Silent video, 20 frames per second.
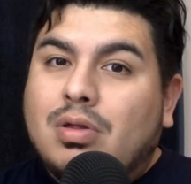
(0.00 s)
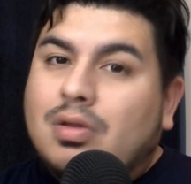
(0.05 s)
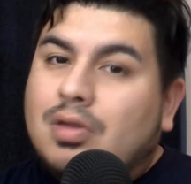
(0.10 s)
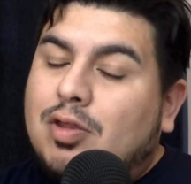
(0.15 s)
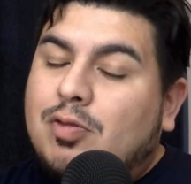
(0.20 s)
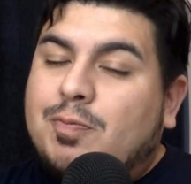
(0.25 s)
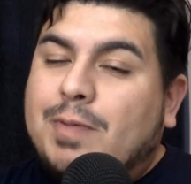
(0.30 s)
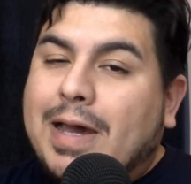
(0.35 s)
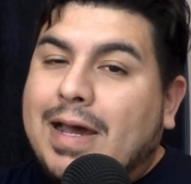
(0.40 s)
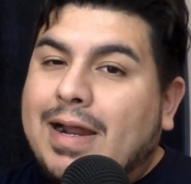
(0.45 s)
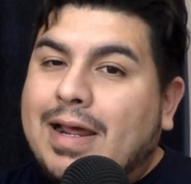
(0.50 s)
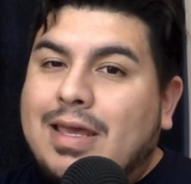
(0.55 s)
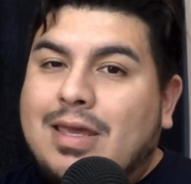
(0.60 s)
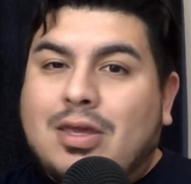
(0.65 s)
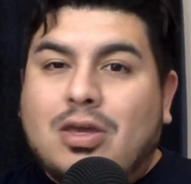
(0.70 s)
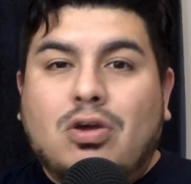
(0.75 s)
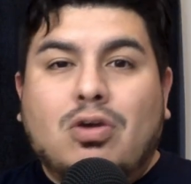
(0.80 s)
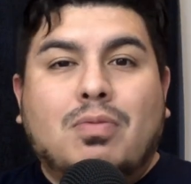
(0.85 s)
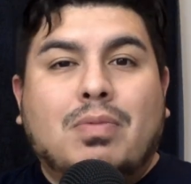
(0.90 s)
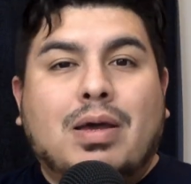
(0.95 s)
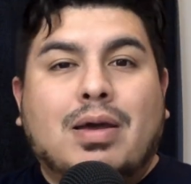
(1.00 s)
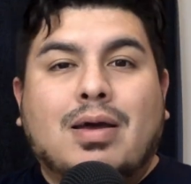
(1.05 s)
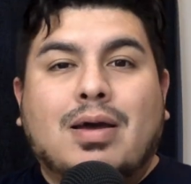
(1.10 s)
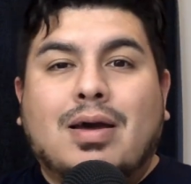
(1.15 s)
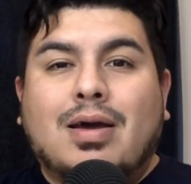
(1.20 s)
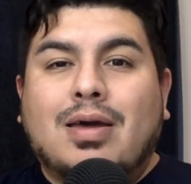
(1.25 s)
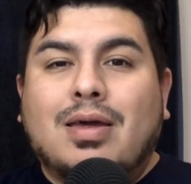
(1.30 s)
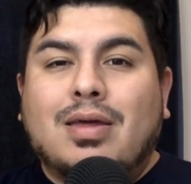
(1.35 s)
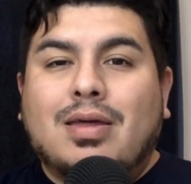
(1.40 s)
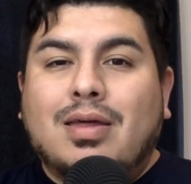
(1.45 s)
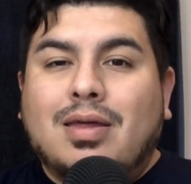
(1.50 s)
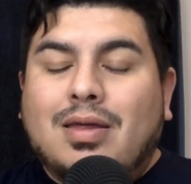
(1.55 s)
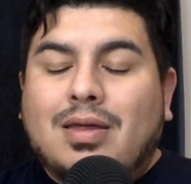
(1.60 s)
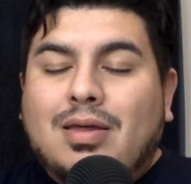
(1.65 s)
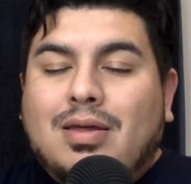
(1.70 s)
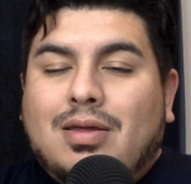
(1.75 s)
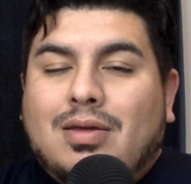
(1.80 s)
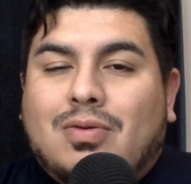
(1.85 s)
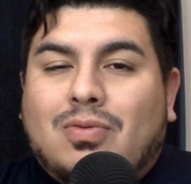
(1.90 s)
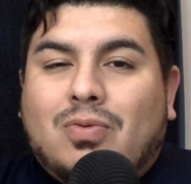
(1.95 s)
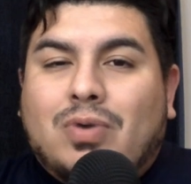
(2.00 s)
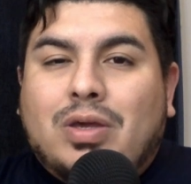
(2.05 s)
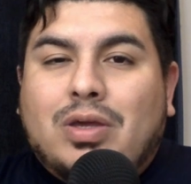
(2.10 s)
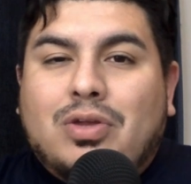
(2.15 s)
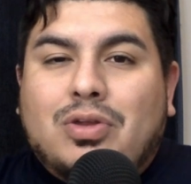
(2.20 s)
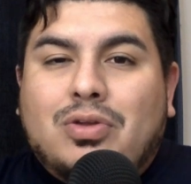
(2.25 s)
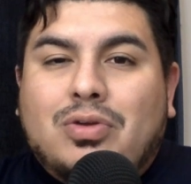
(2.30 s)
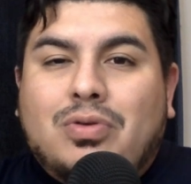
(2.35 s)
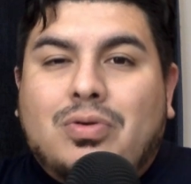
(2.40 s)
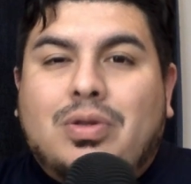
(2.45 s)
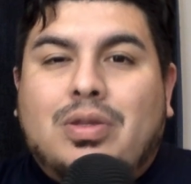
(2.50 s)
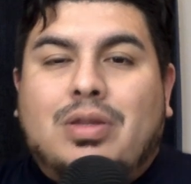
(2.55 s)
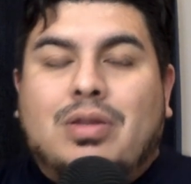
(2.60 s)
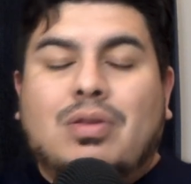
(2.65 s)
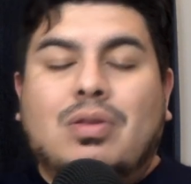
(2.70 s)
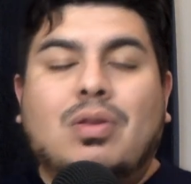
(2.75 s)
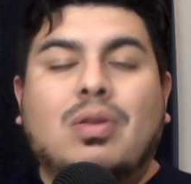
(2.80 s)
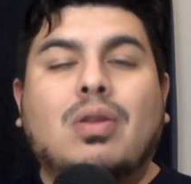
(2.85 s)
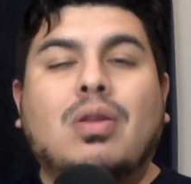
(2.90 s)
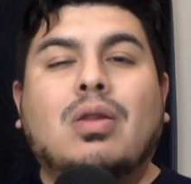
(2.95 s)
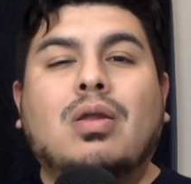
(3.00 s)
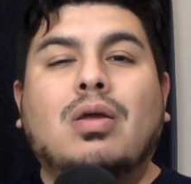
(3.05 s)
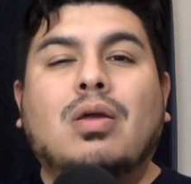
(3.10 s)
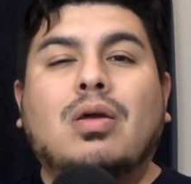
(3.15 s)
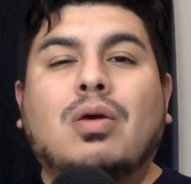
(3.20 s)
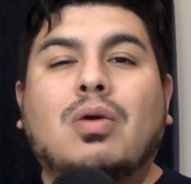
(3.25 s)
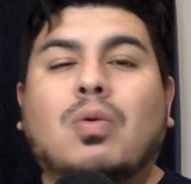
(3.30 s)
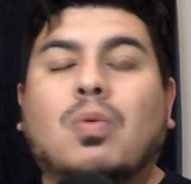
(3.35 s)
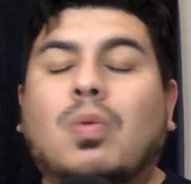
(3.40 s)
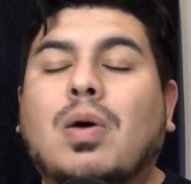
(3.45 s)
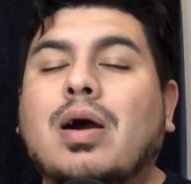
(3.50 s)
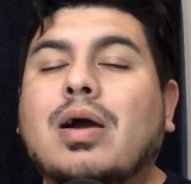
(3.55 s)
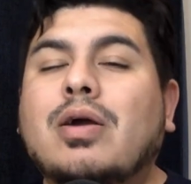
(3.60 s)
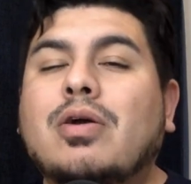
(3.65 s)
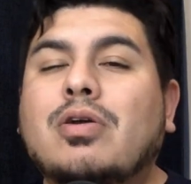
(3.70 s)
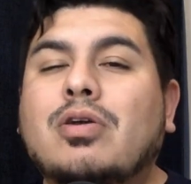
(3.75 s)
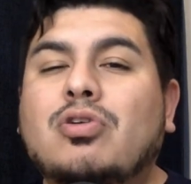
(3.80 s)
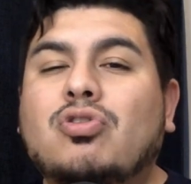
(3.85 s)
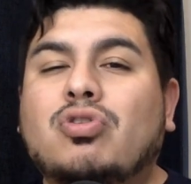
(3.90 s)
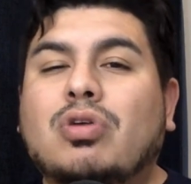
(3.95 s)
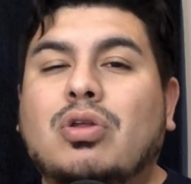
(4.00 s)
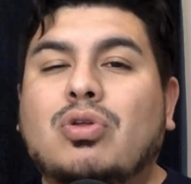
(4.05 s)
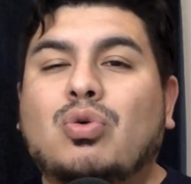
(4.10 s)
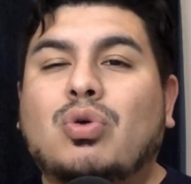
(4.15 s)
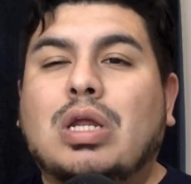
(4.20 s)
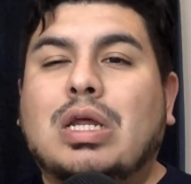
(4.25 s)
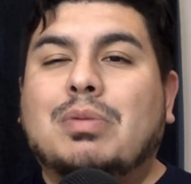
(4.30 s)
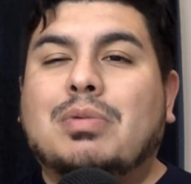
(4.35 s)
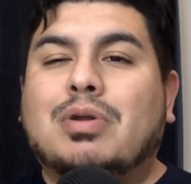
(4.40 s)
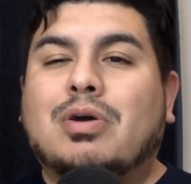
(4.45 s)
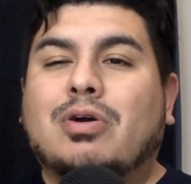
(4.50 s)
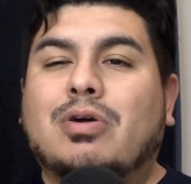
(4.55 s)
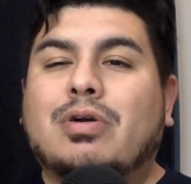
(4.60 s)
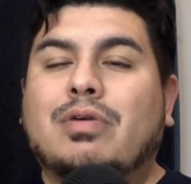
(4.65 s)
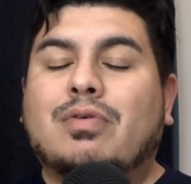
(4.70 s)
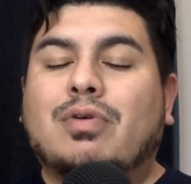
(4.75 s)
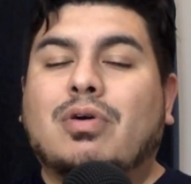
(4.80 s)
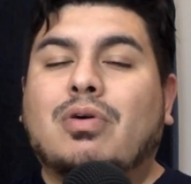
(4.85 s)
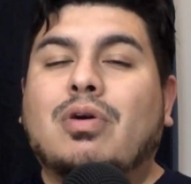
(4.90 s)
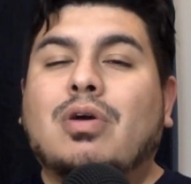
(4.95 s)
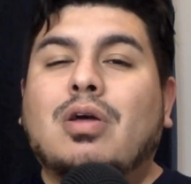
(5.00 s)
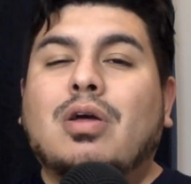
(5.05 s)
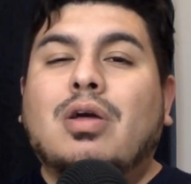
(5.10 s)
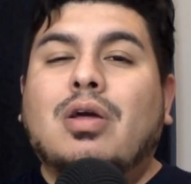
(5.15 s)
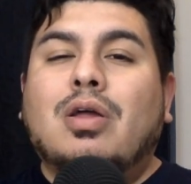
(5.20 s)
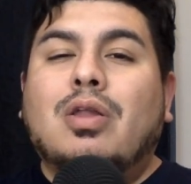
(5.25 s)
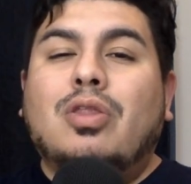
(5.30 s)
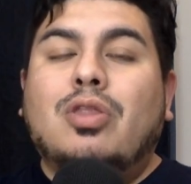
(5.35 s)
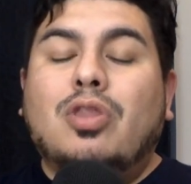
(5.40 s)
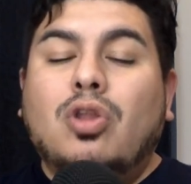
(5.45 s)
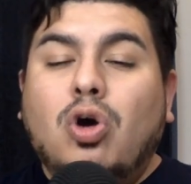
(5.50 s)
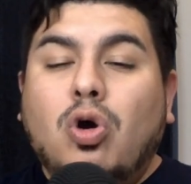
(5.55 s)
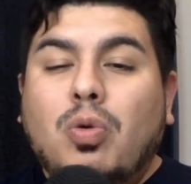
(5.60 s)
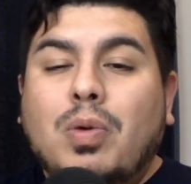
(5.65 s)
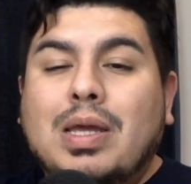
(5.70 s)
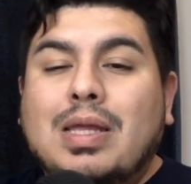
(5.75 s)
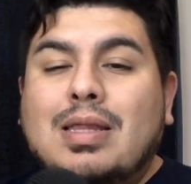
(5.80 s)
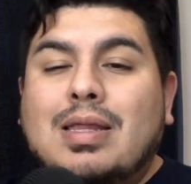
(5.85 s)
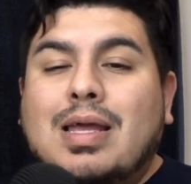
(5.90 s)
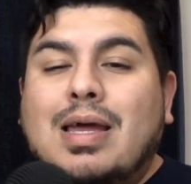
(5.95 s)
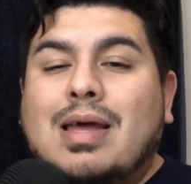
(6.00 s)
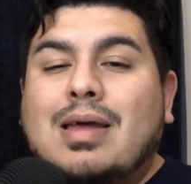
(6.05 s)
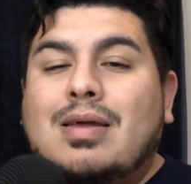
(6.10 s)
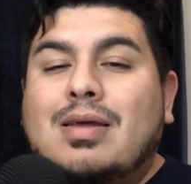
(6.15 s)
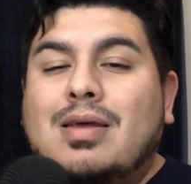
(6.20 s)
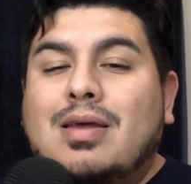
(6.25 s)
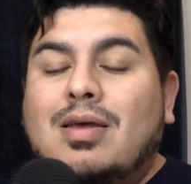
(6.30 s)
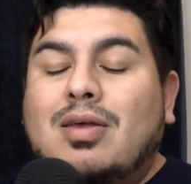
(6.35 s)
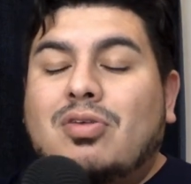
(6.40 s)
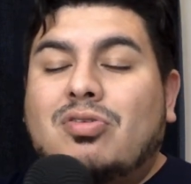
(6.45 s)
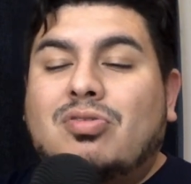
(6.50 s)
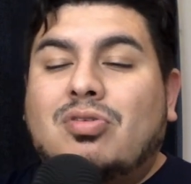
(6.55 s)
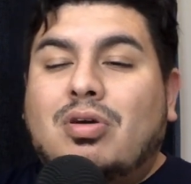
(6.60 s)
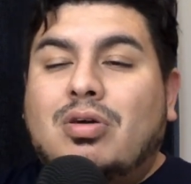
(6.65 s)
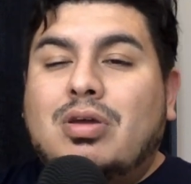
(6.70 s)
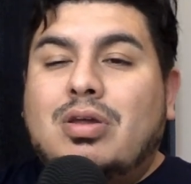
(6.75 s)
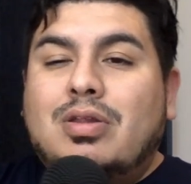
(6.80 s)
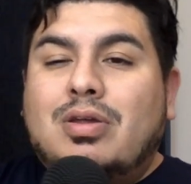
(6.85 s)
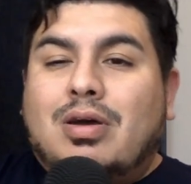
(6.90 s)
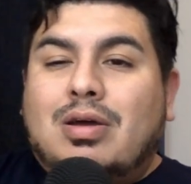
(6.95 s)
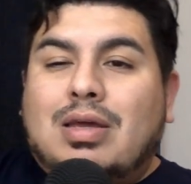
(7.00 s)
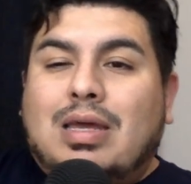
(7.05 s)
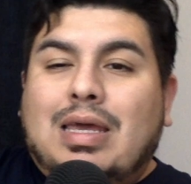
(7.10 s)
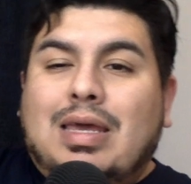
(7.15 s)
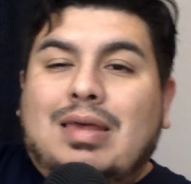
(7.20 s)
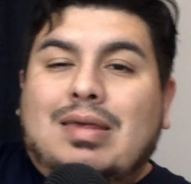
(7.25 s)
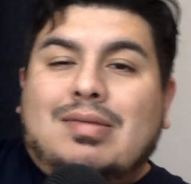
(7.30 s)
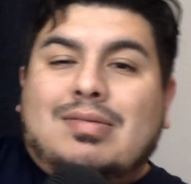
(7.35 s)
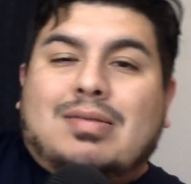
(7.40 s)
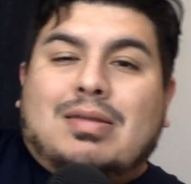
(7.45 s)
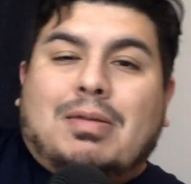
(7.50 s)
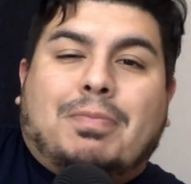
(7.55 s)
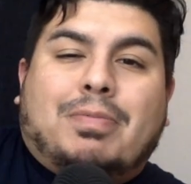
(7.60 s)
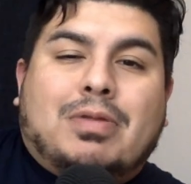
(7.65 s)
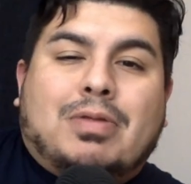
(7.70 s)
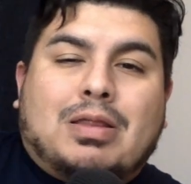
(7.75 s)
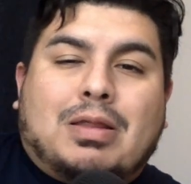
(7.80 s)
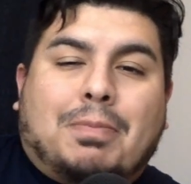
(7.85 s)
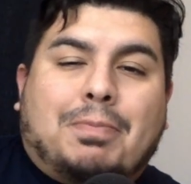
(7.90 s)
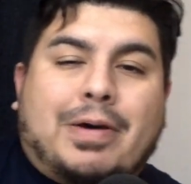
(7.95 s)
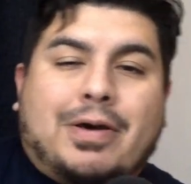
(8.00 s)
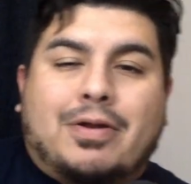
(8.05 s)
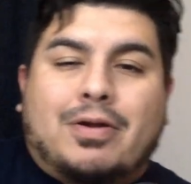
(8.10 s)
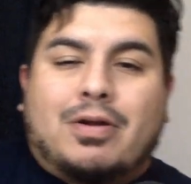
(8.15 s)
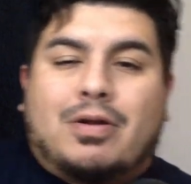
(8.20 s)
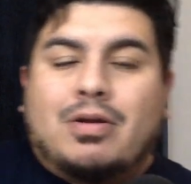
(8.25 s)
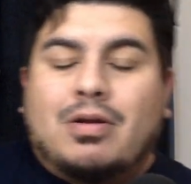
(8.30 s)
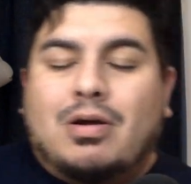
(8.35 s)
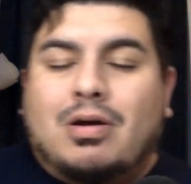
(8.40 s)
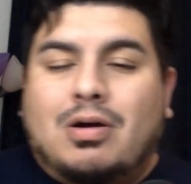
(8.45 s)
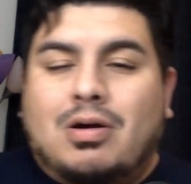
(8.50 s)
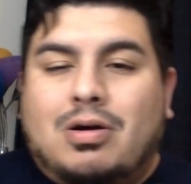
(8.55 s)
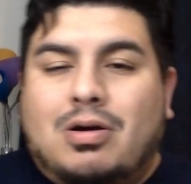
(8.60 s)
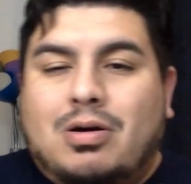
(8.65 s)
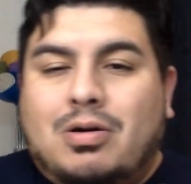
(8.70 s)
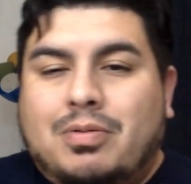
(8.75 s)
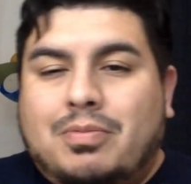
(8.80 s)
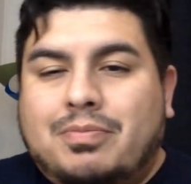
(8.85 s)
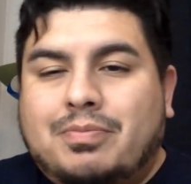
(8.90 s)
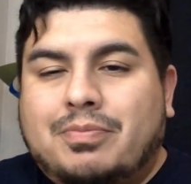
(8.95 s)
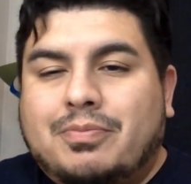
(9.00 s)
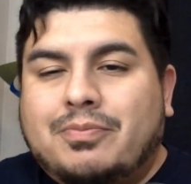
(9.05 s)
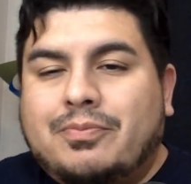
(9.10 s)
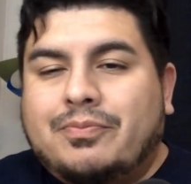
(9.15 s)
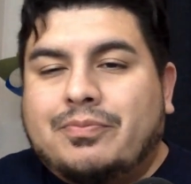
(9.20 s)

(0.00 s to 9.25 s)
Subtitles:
That's bad IQ, my guy. What are you doing? Why are you trying to do an Imanari roll, knowing that Song Yadong is the better, knowing